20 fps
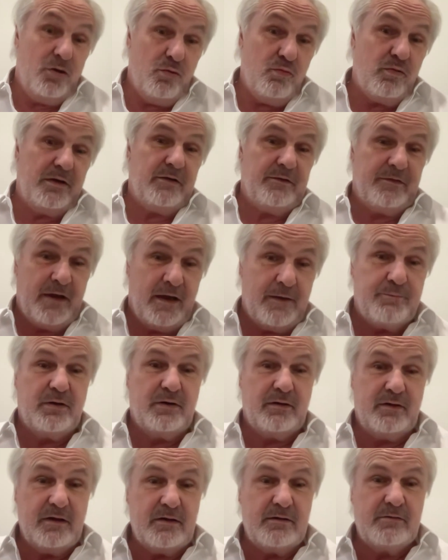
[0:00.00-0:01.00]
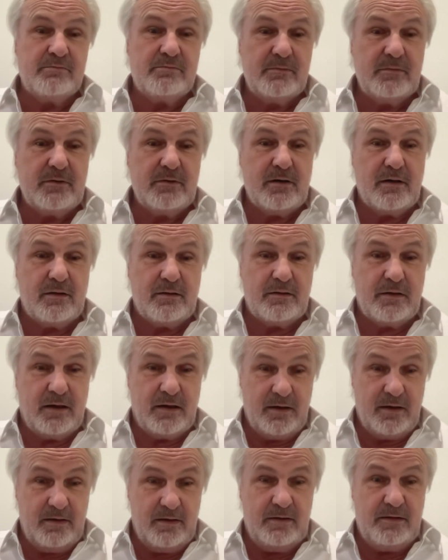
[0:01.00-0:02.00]
what is happening there, and
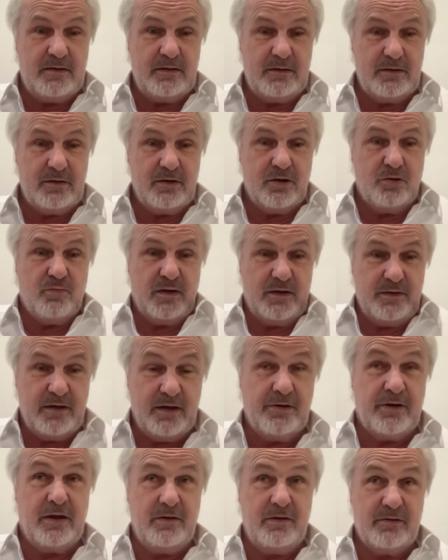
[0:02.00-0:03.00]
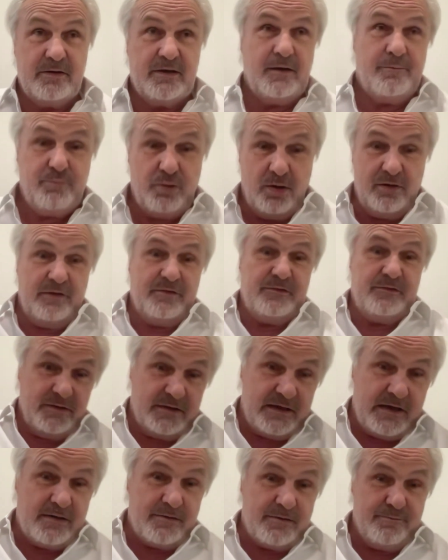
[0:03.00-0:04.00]
when they're here, their buddies are
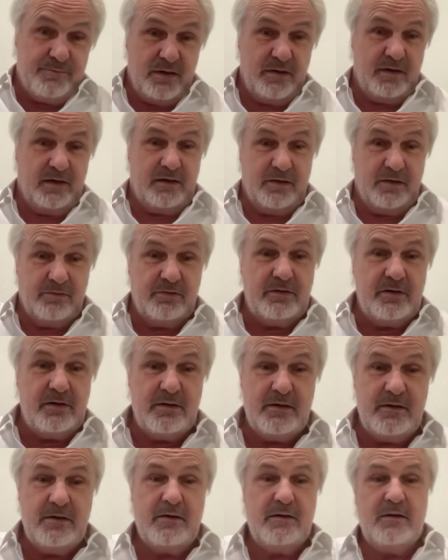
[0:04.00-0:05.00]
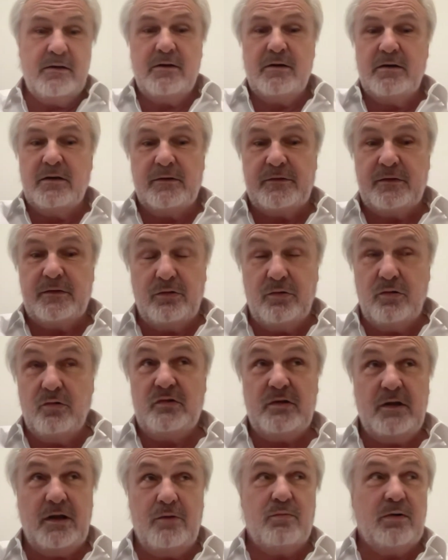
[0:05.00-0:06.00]
there being killed, and so
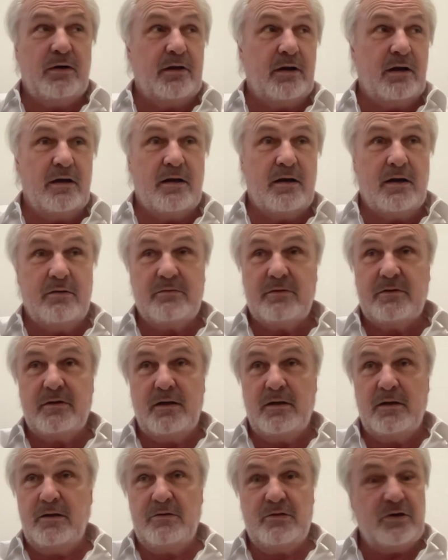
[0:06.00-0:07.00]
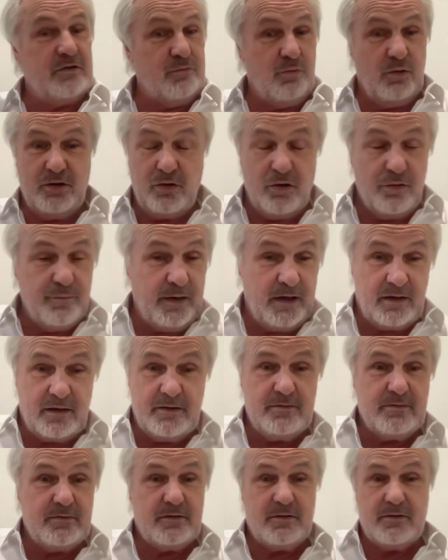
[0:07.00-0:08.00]
usually when they get out, they just want to go back.
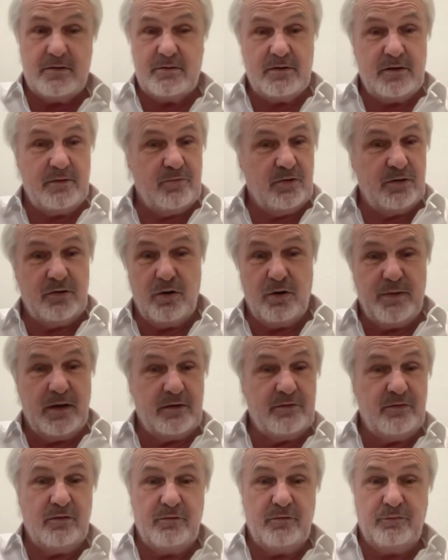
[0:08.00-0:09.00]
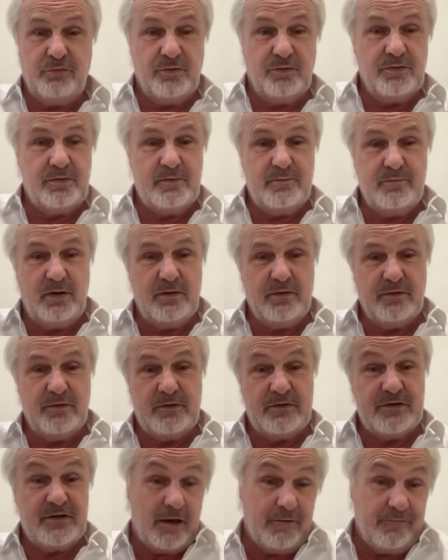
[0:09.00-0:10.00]
They want to go back to the front because
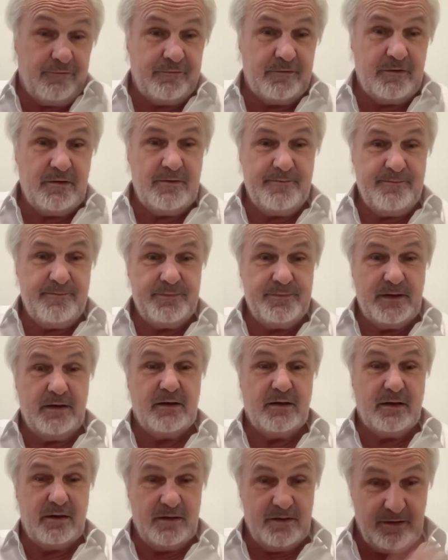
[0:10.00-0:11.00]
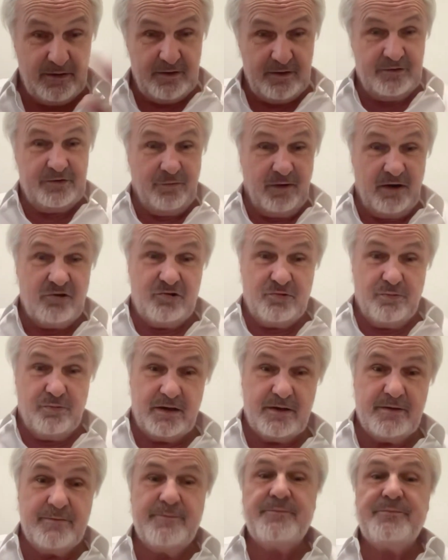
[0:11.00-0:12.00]
it's safe in a strange
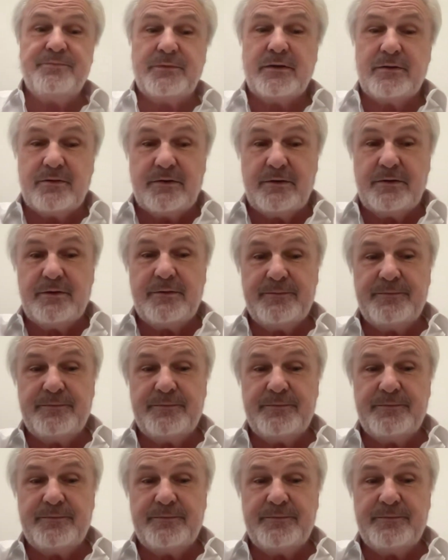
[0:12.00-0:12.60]
way, right?